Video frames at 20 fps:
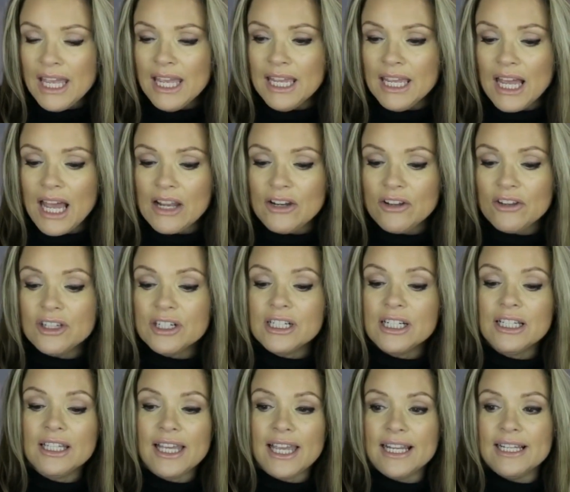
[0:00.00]
Another
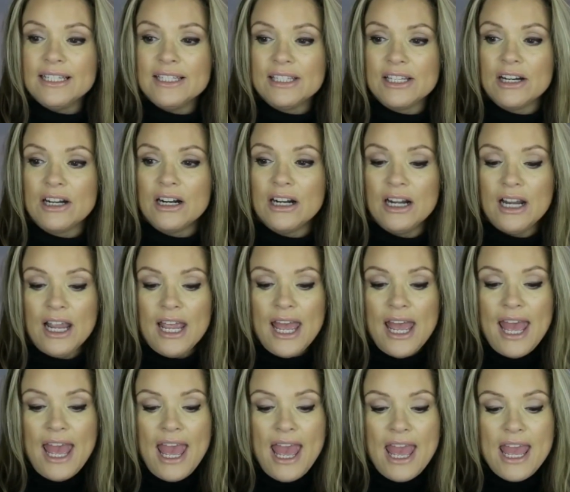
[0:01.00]
cleanser
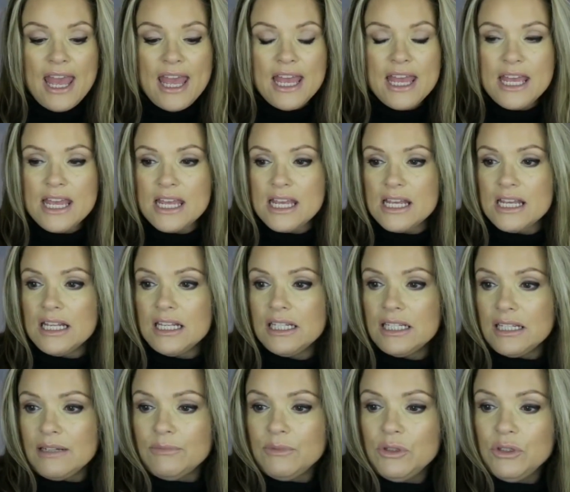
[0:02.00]

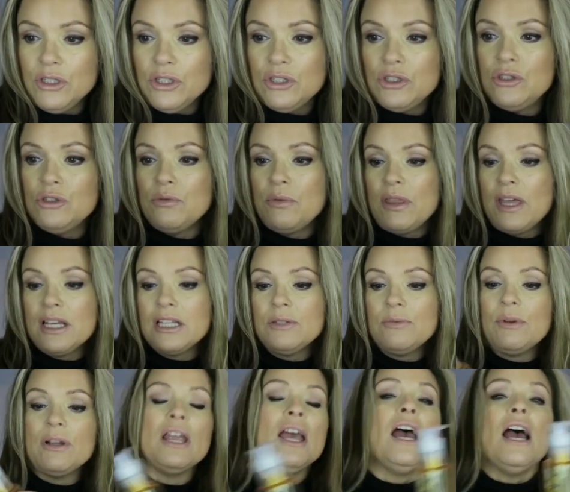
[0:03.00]
is, I'm going to do with
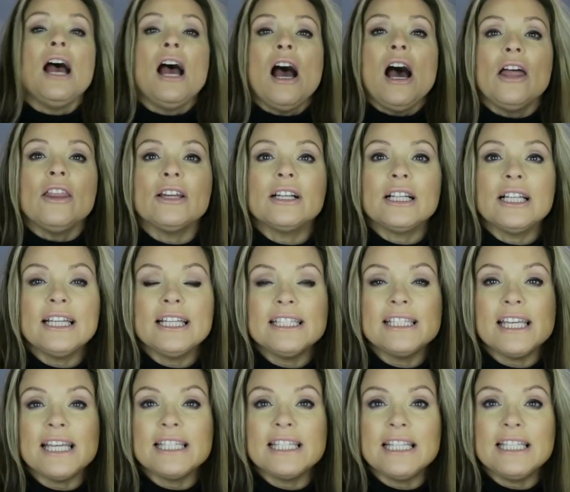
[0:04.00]
this one, other
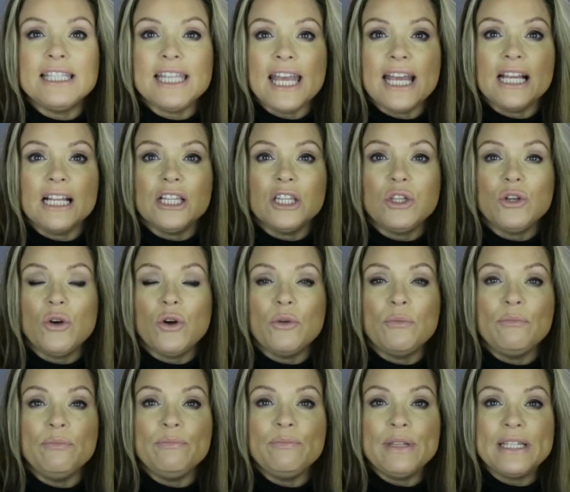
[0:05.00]
cleanser is a
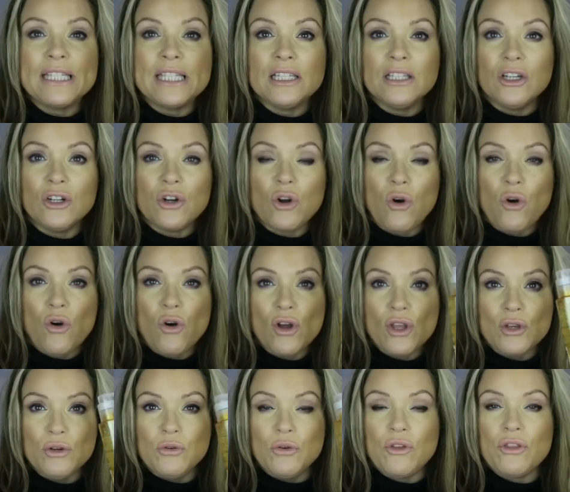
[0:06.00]
Decleor Micellar
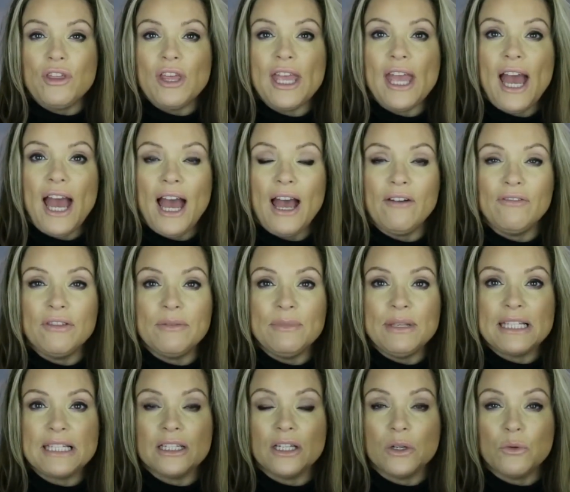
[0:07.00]
Oil. They have the
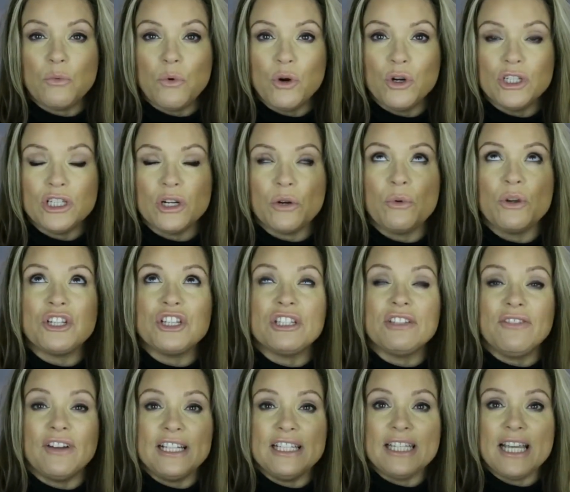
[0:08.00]
micellar water, which
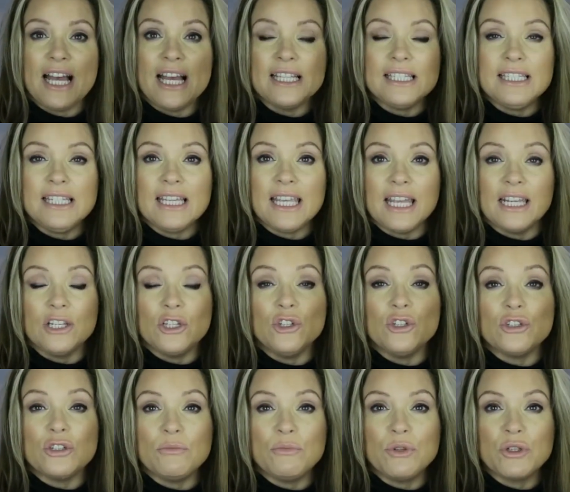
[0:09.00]
is fantastic, and I
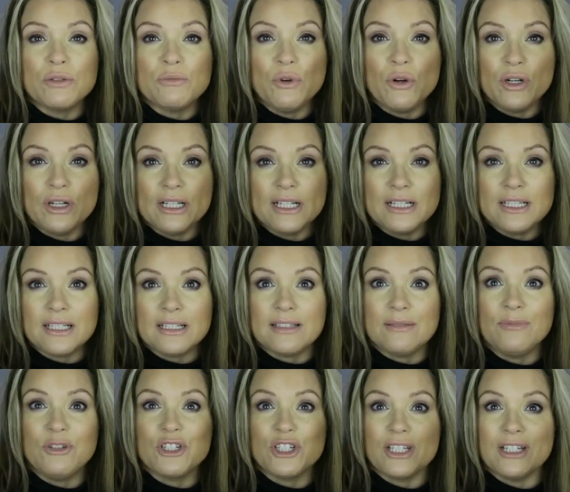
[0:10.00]
use it most mornings
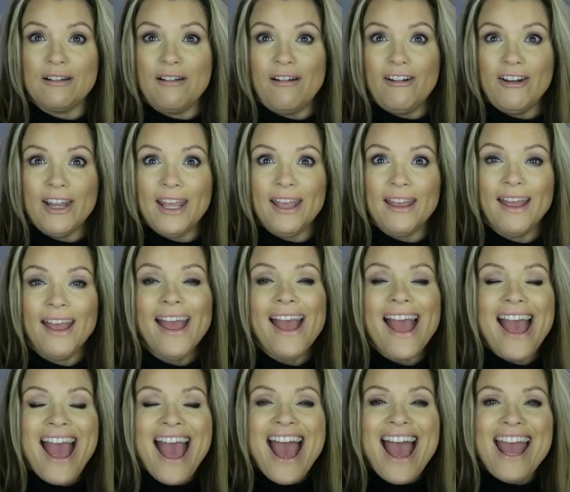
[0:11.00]
because I'm usually in a hurry.
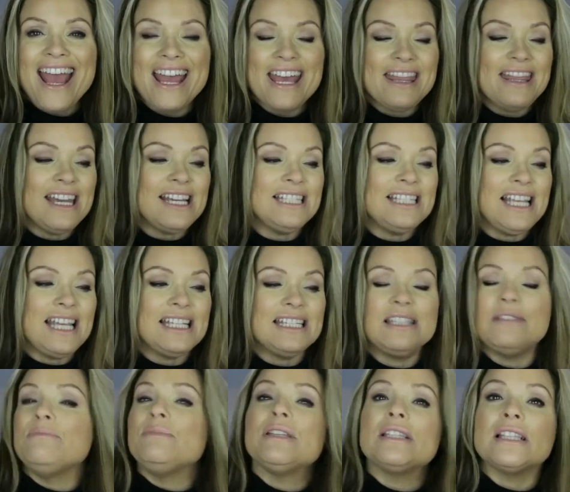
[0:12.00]
This
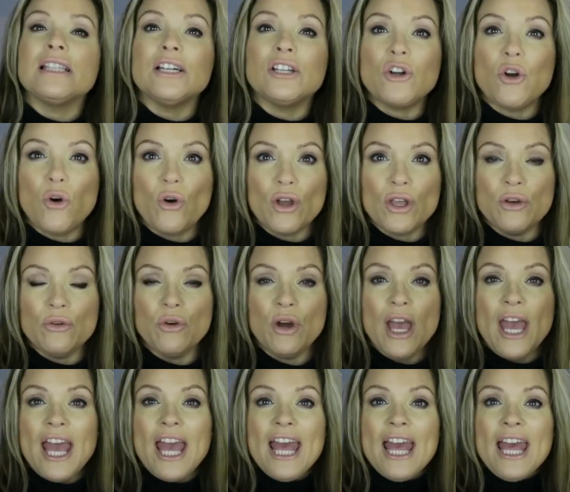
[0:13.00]
is the micellar oil.